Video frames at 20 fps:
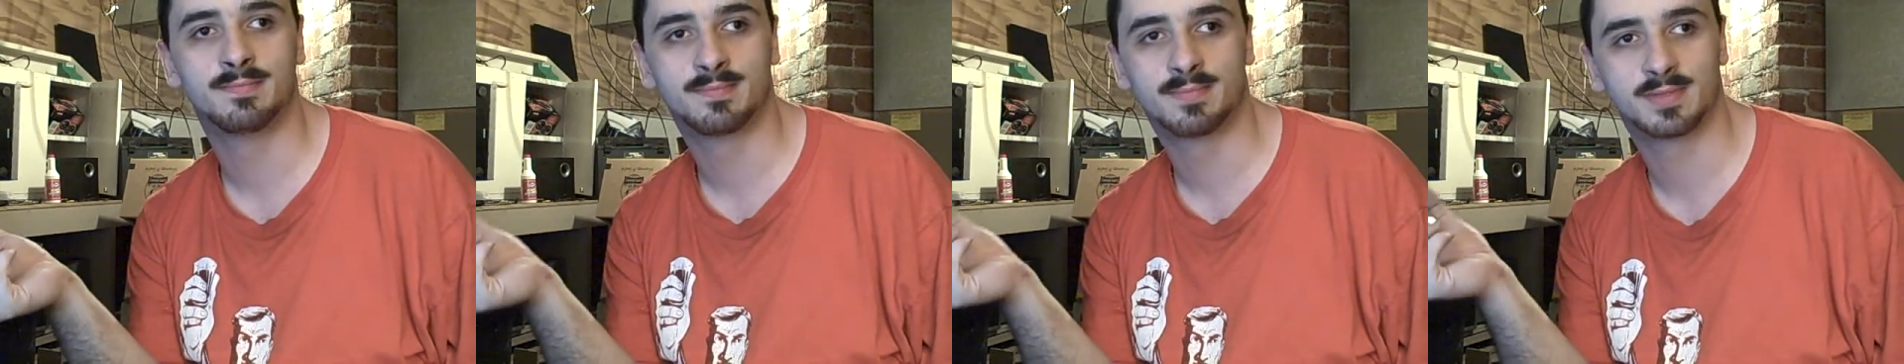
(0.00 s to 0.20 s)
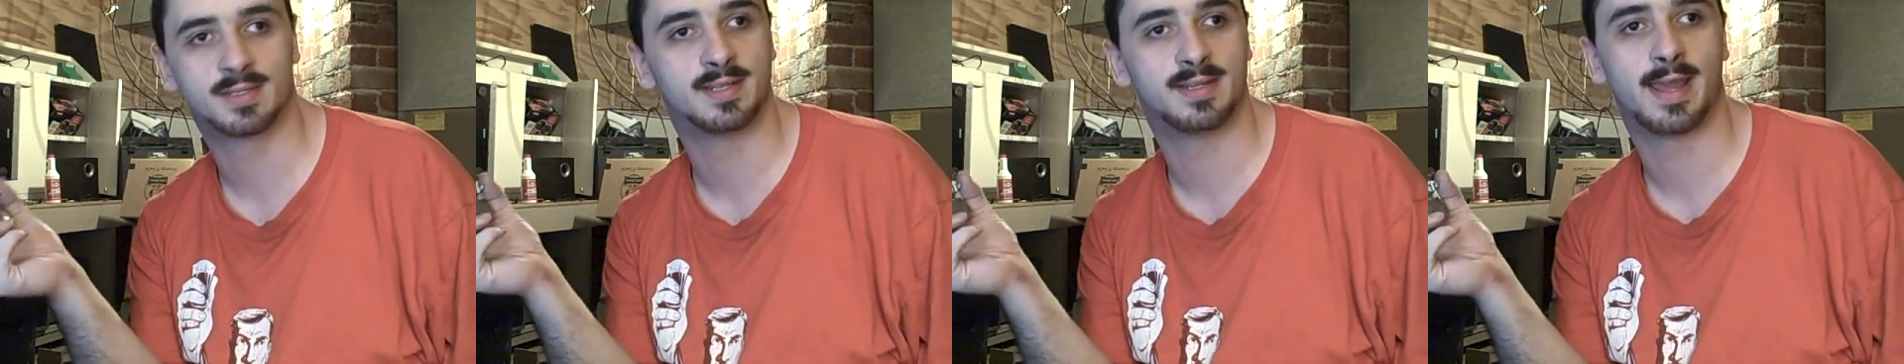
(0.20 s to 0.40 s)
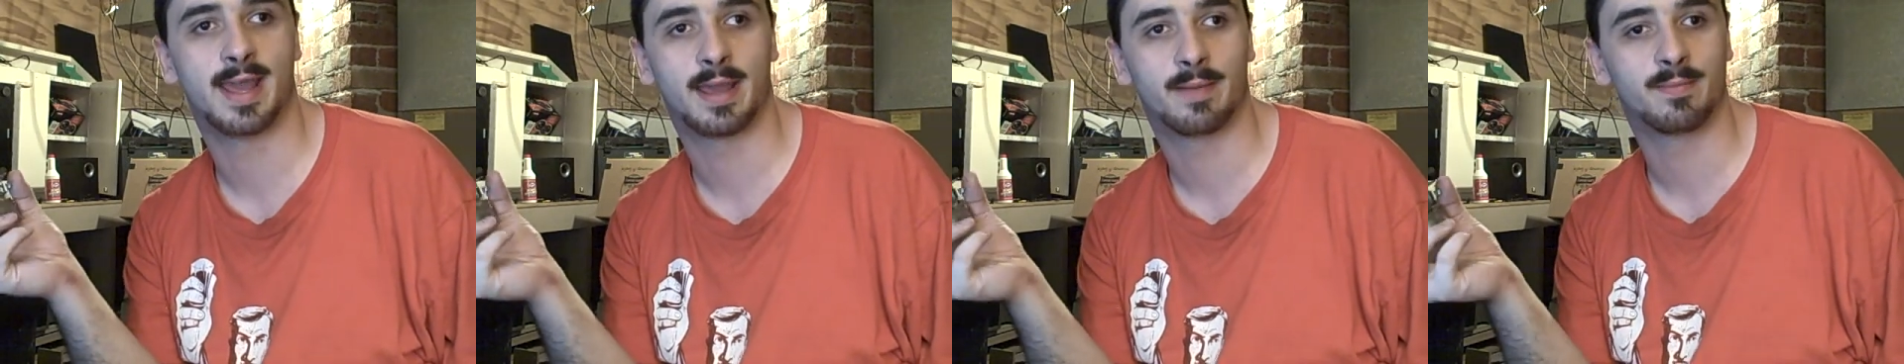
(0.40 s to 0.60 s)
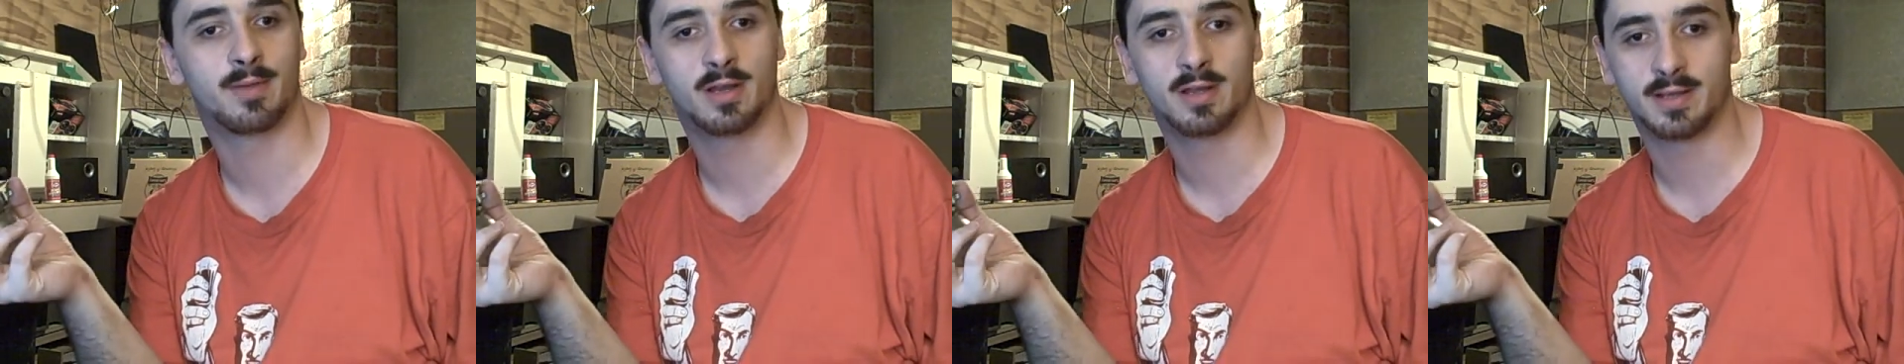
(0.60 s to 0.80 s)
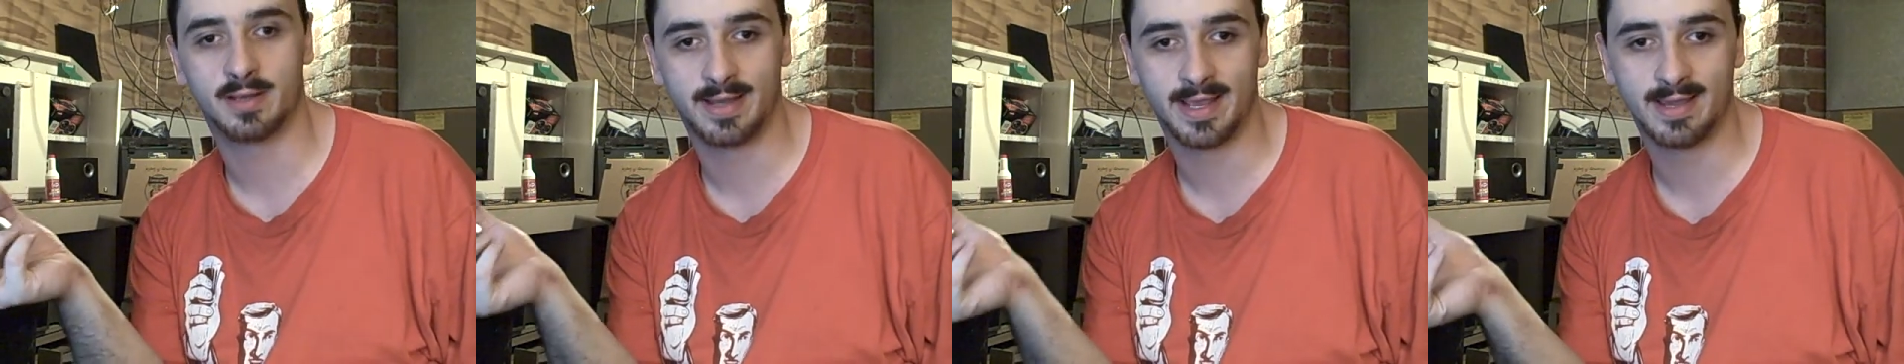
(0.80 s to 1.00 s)
It's a damn
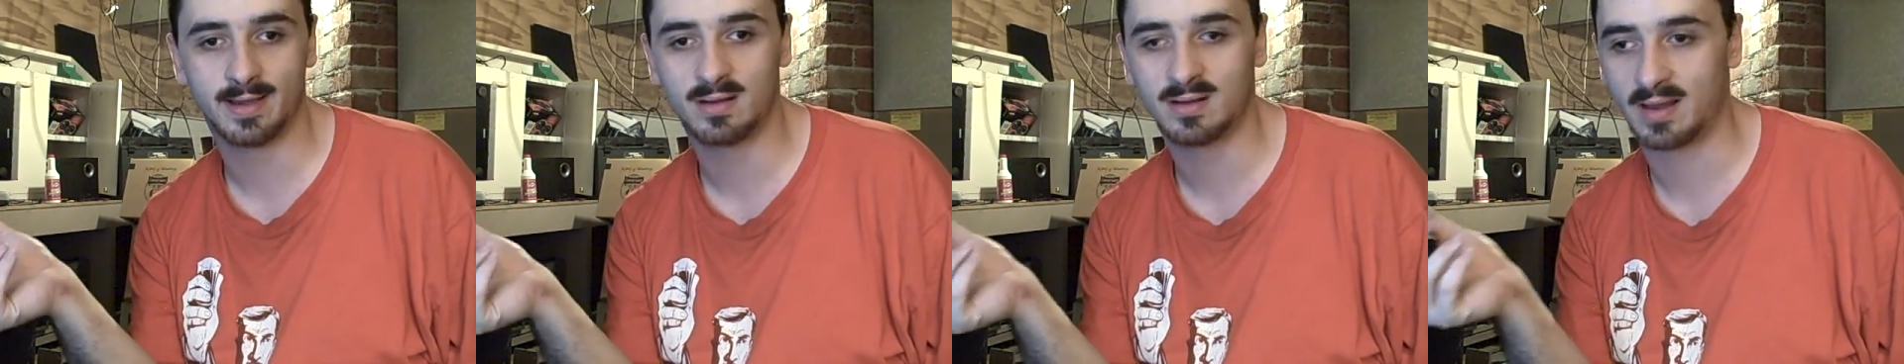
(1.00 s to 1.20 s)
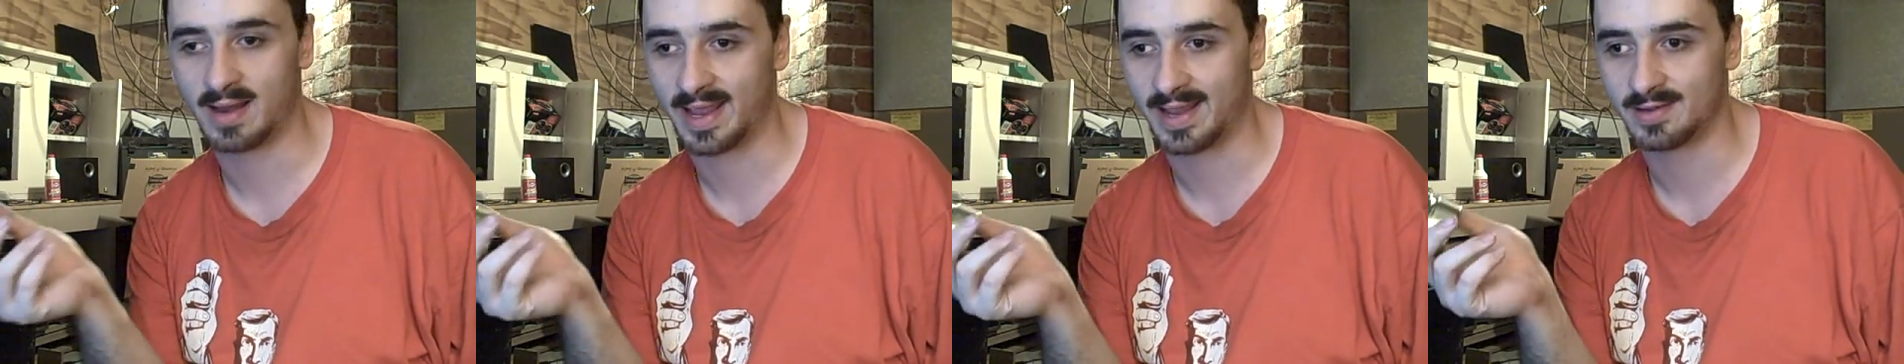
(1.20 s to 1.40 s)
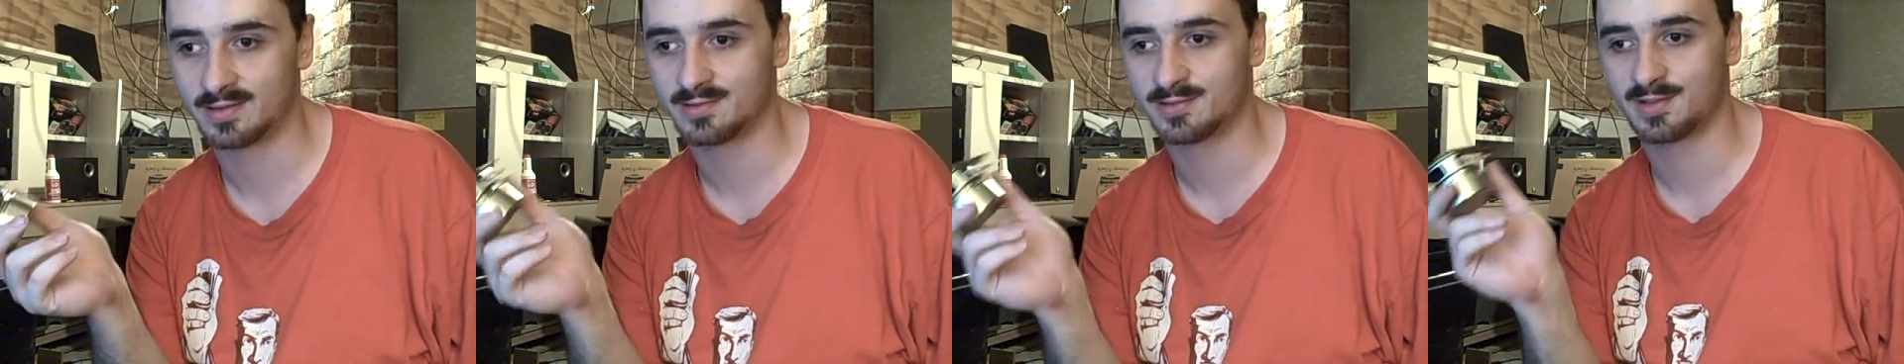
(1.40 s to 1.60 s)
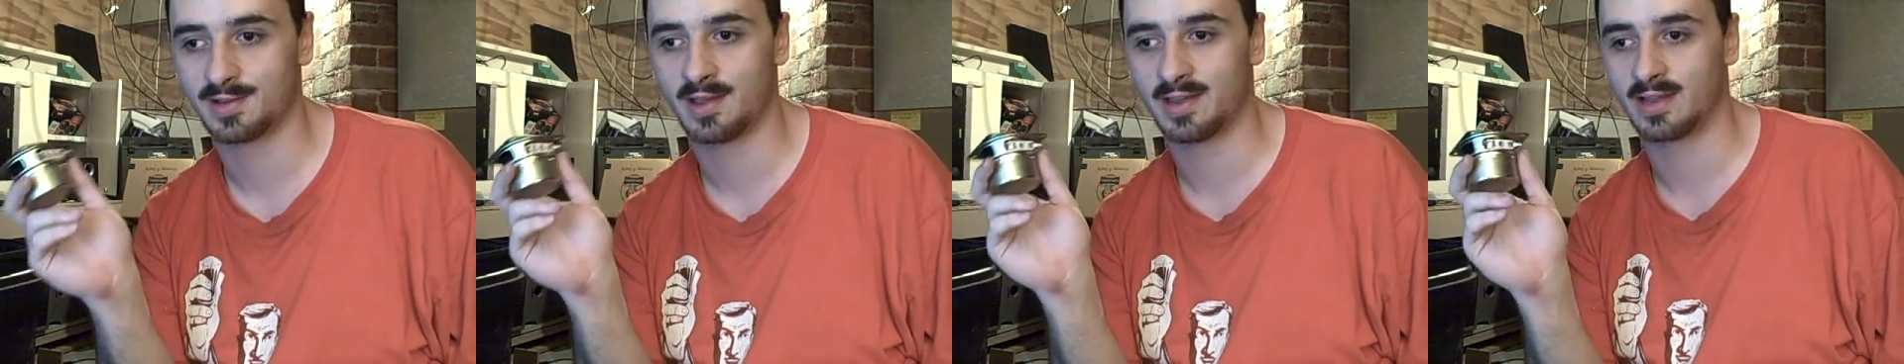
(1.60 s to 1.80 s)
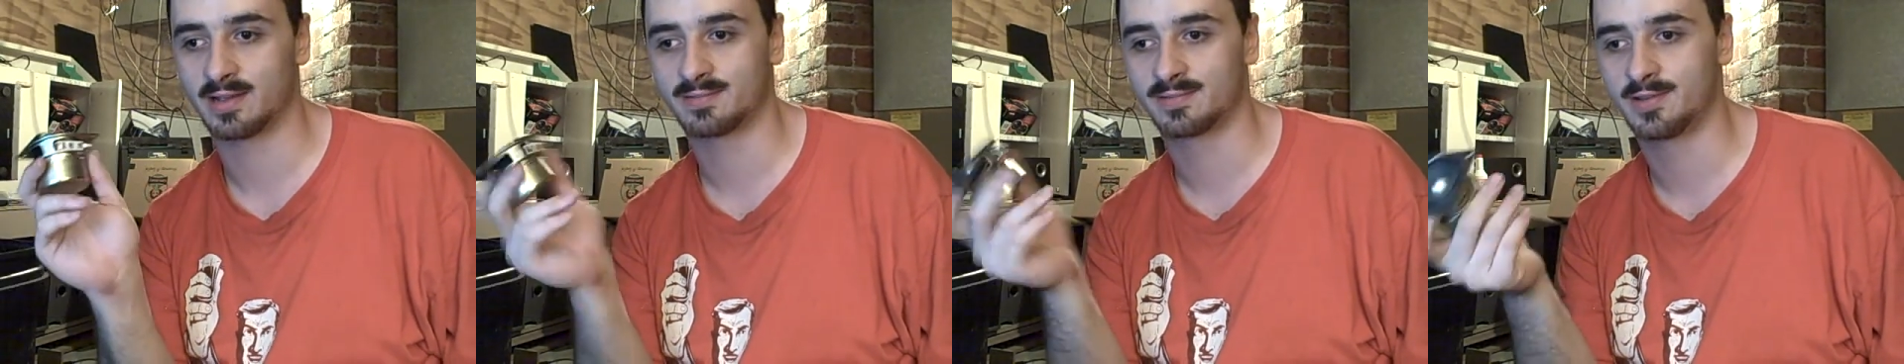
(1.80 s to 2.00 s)
good deal. It handles
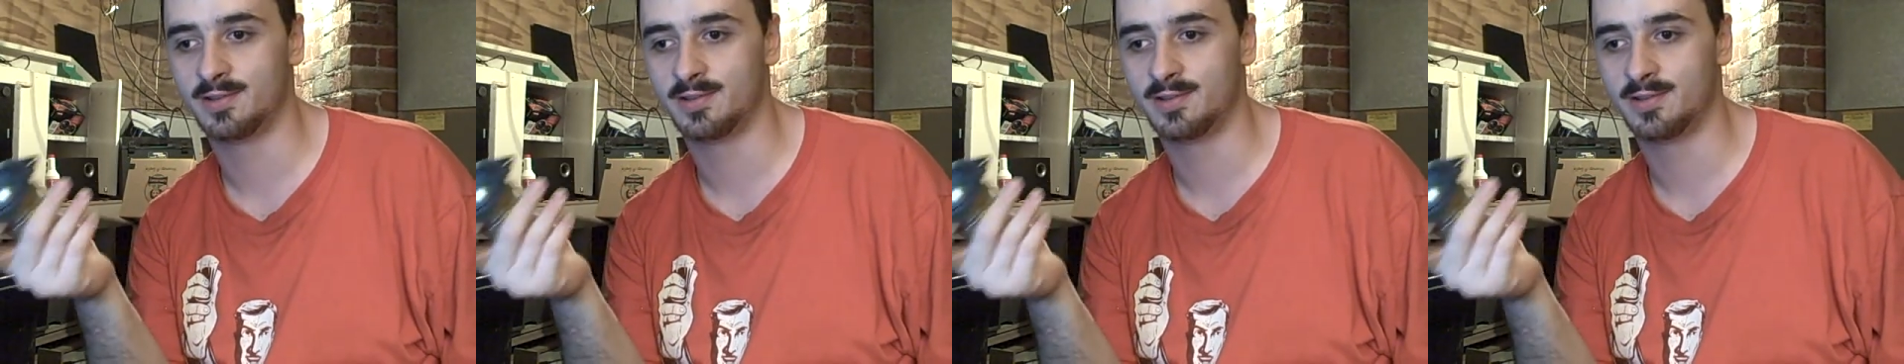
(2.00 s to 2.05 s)
like